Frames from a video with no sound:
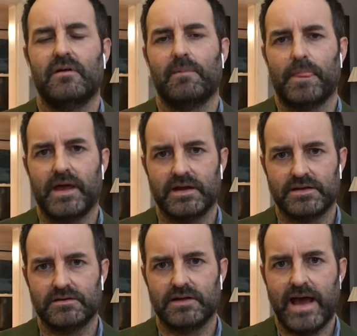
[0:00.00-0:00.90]
that
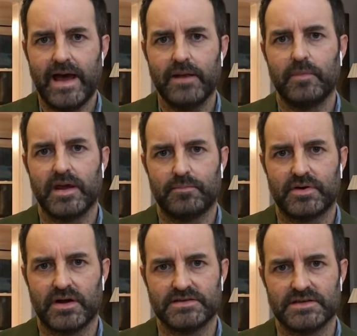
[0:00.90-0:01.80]
handmade
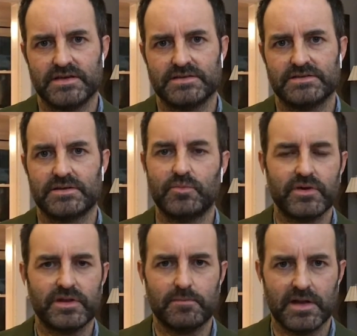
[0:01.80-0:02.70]
process somewhere in the
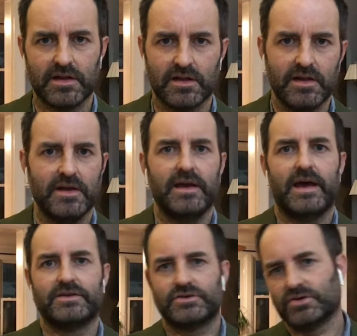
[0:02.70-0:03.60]
middle
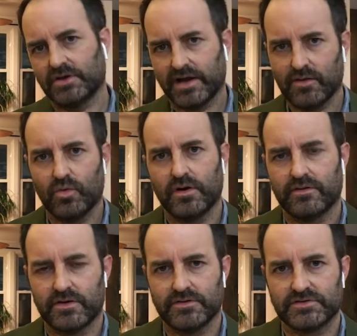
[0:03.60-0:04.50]
and took out one of
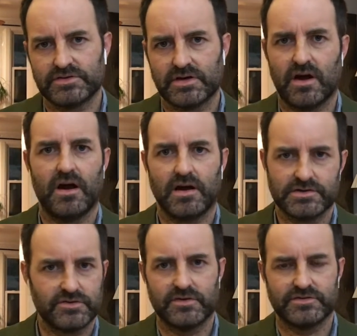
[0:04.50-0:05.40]
those cards or
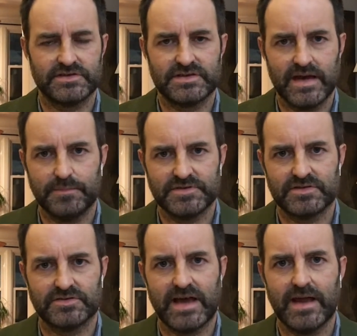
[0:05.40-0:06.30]
those steps, those
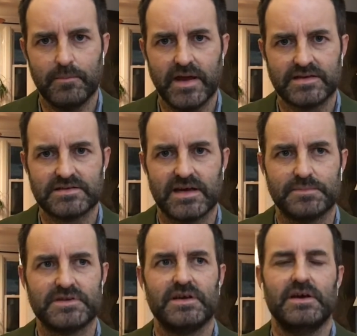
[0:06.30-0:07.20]
handmade steps,
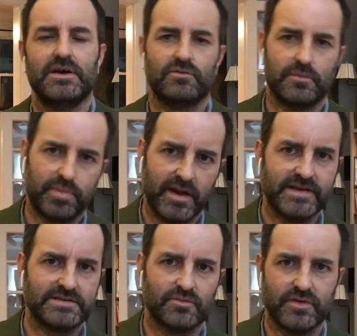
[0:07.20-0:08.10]
replaced
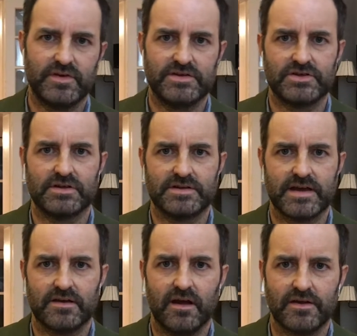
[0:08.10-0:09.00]
it with digital
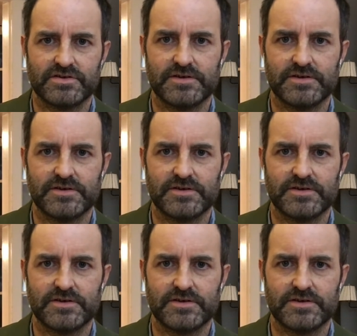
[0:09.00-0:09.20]
technology?